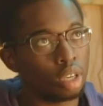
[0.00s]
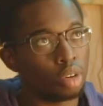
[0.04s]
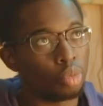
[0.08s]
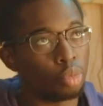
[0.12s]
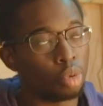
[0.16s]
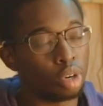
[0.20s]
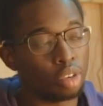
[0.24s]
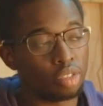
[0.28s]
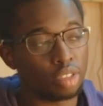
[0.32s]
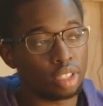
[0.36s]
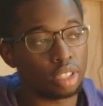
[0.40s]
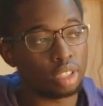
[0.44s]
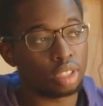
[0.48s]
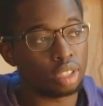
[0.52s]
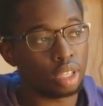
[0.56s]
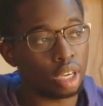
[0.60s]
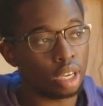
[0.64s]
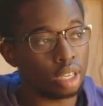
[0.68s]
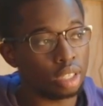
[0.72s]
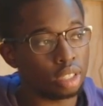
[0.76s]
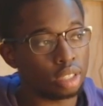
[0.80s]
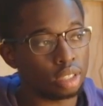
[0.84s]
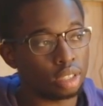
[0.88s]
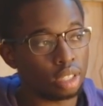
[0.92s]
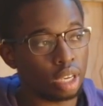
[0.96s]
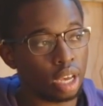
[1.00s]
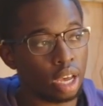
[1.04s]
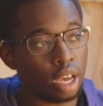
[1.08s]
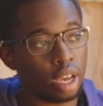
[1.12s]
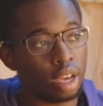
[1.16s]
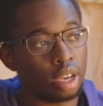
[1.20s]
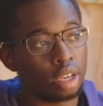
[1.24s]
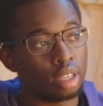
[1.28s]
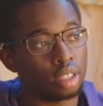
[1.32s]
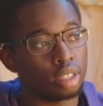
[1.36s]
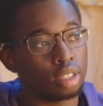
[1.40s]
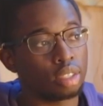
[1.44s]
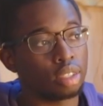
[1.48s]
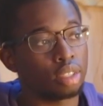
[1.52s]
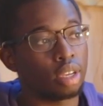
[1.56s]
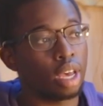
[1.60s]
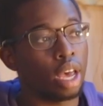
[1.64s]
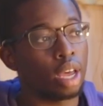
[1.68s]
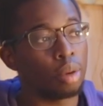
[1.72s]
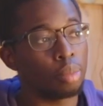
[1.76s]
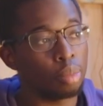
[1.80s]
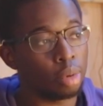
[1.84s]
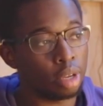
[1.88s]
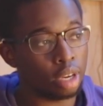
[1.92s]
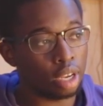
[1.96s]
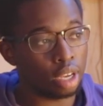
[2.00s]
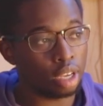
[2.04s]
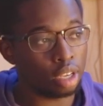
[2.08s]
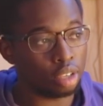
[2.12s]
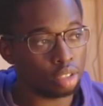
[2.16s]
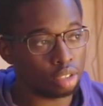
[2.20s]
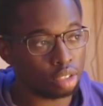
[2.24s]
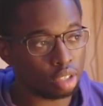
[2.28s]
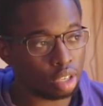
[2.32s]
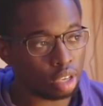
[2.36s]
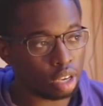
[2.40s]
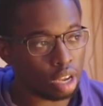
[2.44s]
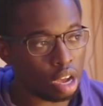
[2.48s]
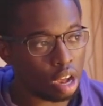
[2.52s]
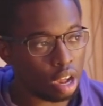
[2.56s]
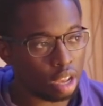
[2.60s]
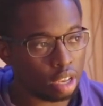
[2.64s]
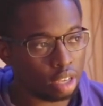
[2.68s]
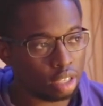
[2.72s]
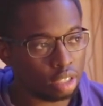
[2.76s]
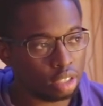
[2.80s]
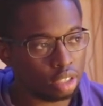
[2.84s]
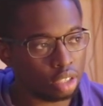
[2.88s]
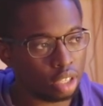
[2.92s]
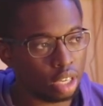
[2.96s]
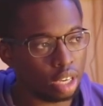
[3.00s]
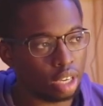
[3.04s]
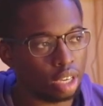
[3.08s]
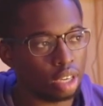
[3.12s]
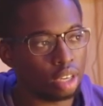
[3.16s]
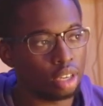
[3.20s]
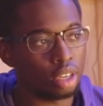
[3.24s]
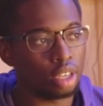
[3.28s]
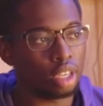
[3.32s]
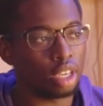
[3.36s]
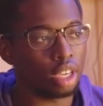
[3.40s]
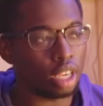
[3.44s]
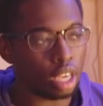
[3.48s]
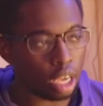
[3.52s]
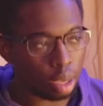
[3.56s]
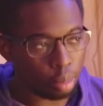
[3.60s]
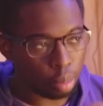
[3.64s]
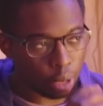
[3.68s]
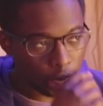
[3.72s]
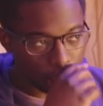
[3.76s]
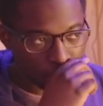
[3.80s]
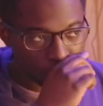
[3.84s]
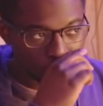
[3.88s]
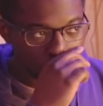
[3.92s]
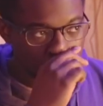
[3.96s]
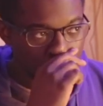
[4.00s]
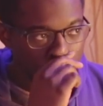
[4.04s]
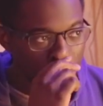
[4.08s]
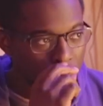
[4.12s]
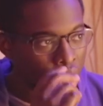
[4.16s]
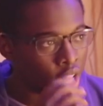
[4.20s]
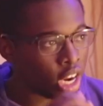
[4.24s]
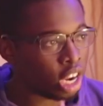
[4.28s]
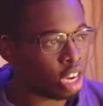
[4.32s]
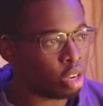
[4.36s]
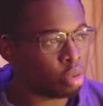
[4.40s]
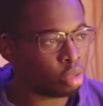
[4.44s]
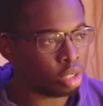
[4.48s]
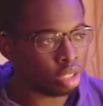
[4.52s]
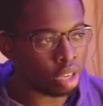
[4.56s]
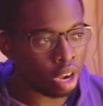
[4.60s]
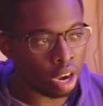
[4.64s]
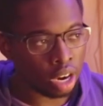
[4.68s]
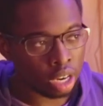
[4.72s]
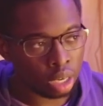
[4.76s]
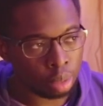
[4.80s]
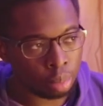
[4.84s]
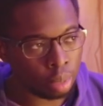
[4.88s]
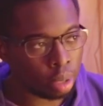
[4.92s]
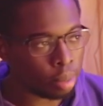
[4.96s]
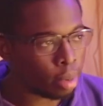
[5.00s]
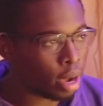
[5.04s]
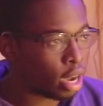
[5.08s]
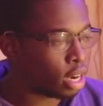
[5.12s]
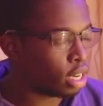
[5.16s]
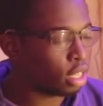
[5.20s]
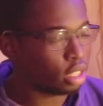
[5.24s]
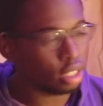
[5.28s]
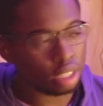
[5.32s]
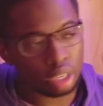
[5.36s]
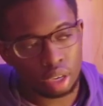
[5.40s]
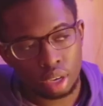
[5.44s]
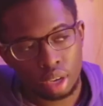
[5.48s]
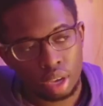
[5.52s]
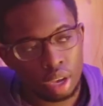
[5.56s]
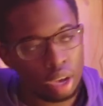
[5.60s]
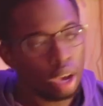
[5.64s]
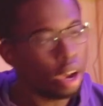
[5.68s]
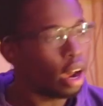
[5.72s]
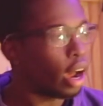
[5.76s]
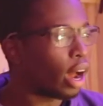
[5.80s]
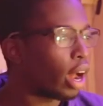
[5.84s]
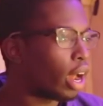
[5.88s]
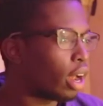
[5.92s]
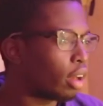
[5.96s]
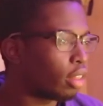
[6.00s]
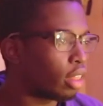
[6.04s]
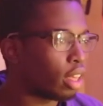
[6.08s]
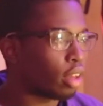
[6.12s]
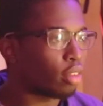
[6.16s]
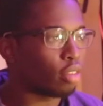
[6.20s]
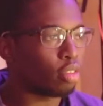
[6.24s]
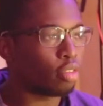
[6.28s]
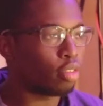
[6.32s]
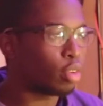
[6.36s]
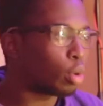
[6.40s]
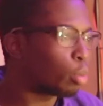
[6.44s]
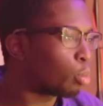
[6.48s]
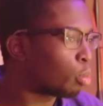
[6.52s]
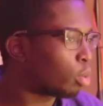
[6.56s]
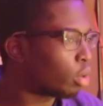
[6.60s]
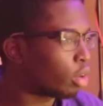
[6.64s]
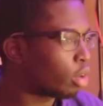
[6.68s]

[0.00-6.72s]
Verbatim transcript: one of his sons had been at Hillsong College, and he came back during the break and he was talking to me about it. He's like, oh, they have a film